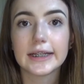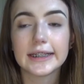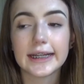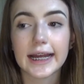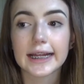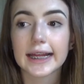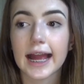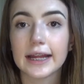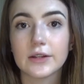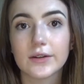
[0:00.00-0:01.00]
yes,
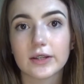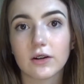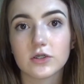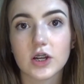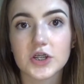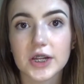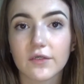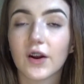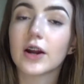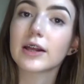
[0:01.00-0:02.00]
I used all Josh's
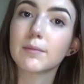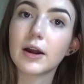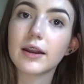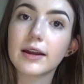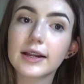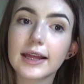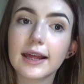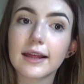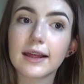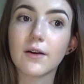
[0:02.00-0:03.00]
Frogs products,
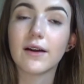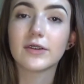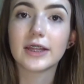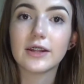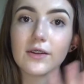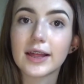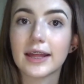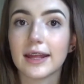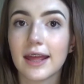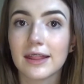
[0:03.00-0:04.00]
so everything you
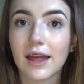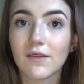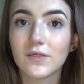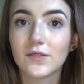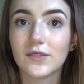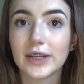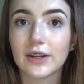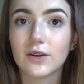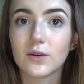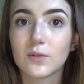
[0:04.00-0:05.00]
see in that
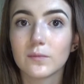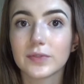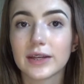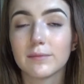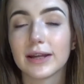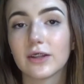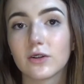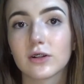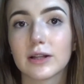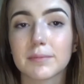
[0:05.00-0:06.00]
video and my
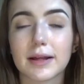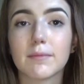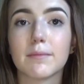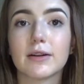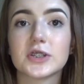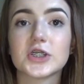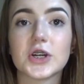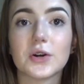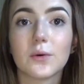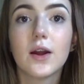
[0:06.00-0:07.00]
little clips I'm about to
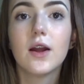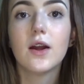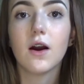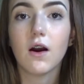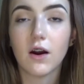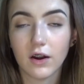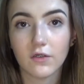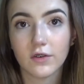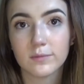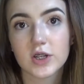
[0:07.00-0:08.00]
show are
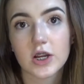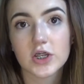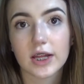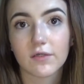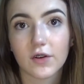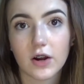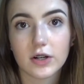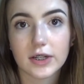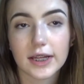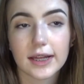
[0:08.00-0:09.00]
from Josh's
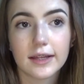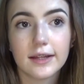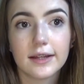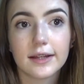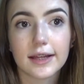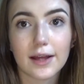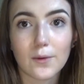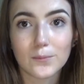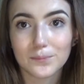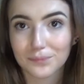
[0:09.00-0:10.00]
Frogs. So
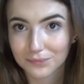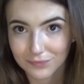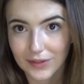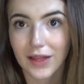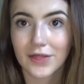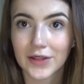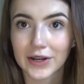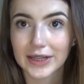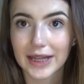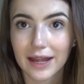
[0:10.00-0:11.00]

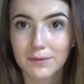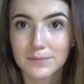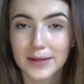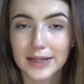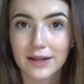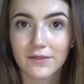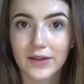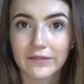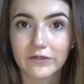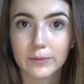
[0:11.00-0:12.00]
there's that bit of
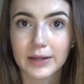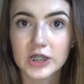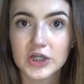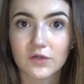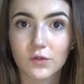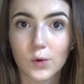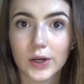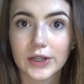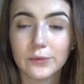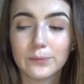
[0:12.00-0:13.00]
information for
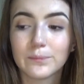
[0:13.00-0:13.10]
you.